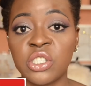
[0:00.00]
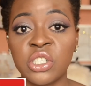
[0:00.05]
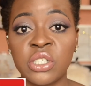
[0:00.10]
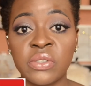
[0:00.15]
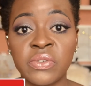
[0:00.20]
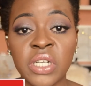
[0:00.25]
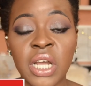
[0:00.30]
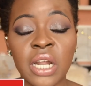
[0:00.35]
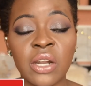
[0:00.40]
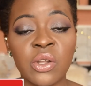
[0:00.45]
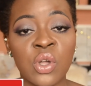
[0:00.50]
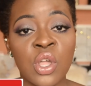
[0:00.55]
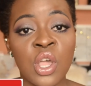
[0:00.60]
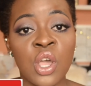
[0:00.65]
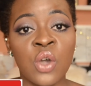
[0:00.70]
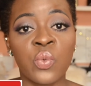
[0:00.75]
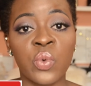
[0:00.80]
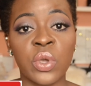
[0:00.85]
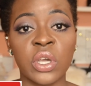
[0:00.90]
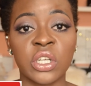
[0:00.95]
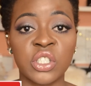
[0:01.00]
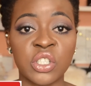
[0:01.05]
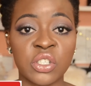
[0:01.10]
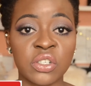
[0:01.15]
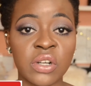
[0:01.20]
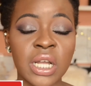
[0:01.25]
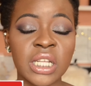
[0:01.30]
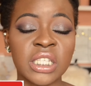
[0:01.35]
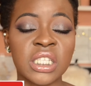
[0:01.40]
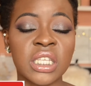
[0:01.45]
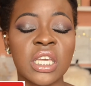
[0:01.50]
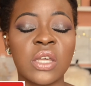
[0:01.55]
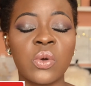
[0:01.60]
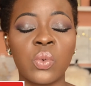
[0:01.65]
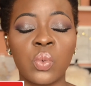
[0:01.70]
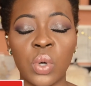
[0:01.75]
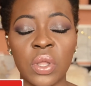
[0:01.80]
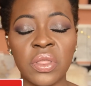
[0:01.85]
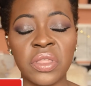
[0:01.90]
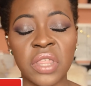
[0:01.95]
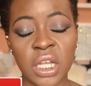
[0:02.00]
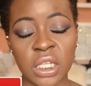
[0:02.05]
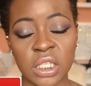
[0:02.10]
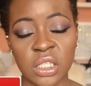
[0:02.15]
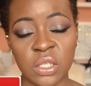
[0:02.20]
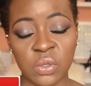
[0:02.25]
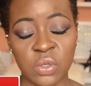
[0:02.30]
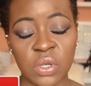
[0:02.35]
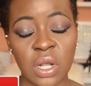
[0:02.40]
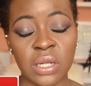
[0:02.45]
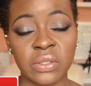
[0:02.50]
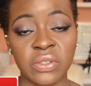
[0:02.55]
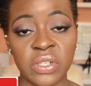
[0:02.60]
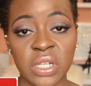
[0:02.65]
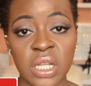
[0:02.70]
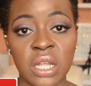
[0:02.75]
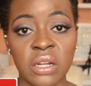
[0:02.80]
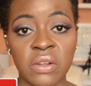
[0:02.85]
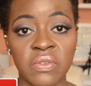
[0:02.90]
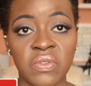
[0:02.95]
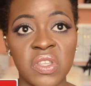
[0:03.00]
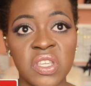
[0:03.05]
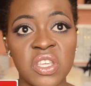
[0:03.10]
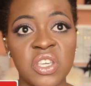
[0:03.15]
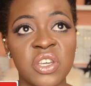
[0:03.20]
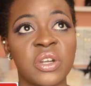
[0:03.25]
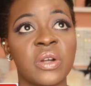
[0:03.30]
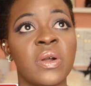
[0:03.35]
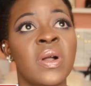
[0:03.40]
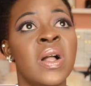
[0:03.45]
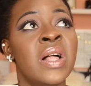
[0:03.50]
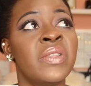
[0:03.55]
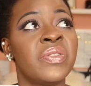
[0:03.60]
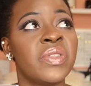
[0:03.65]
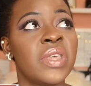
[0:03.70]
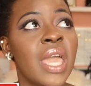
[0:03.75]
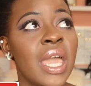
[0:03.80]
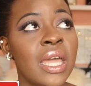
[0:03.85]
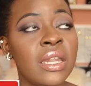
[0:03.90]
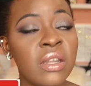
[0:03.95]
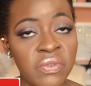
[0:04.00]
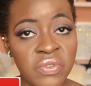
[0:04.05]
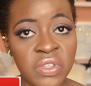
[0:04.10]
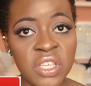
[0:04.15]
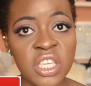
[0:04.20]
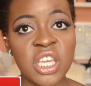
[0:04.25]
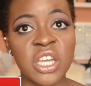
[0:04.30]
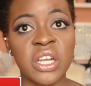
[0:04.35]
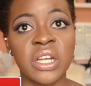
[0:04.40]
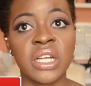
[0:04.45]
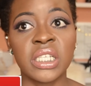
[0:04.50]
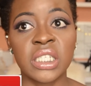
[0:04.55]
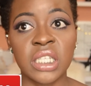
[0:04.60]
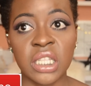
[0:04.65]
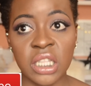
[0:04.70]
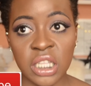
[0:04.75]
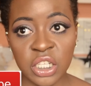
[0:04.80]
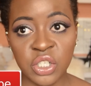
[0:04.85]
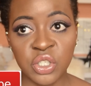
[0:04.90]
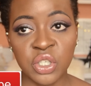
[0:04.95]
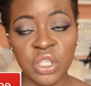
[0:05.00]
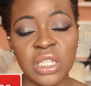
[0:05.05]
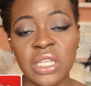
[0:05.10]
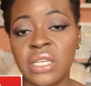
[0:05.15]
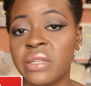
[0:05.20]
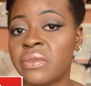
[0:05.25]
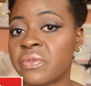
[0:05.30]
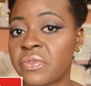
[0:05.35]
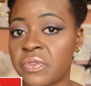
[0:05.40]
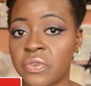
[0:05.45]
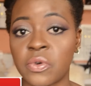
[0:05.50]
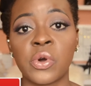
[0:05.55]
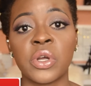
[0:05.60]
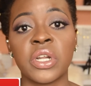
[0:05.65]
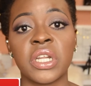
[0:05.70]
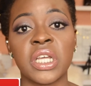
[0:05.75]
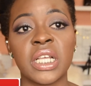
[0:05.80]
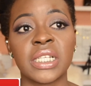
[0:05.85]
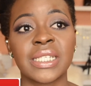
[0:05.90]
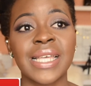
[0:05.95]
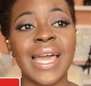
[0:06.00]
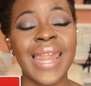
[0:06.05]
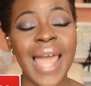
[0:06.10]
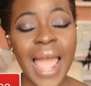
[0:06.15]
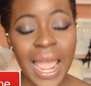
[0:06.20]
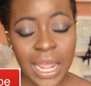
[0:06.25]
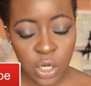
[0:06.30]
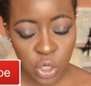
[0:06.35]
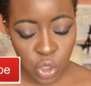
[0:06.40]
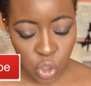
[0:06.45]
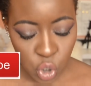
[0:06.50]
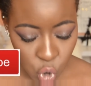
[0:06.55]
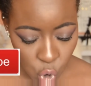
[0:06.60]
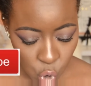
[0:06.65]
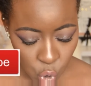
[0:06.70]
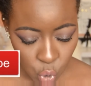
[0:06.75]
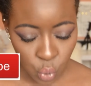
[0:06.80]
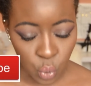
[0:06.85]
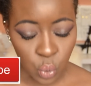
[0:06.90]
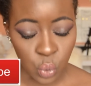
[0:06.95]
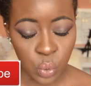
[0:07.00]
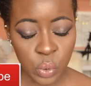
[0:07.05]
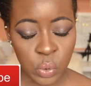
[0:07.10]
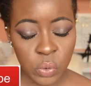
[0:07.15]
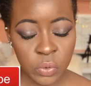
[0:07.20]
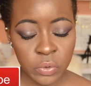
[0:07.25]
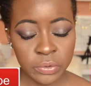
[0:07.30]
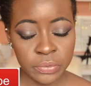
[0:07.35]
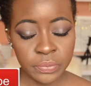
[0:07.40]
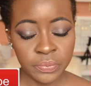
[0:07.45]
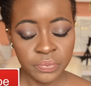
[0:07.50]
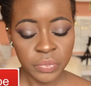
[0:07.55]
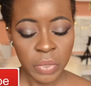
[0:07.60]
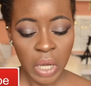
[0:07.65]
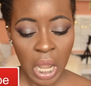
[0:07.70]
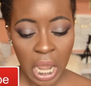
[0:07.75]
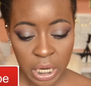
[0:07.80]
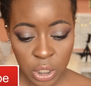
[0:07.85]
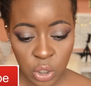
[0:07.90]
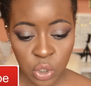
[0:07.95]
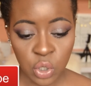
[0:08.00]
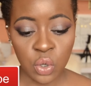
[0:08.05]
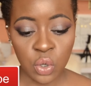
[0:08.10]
YouTube channel. We are trying to hit 1,000 subscribers for the end of the year. The end of the year is literally in 4 days. And I know, I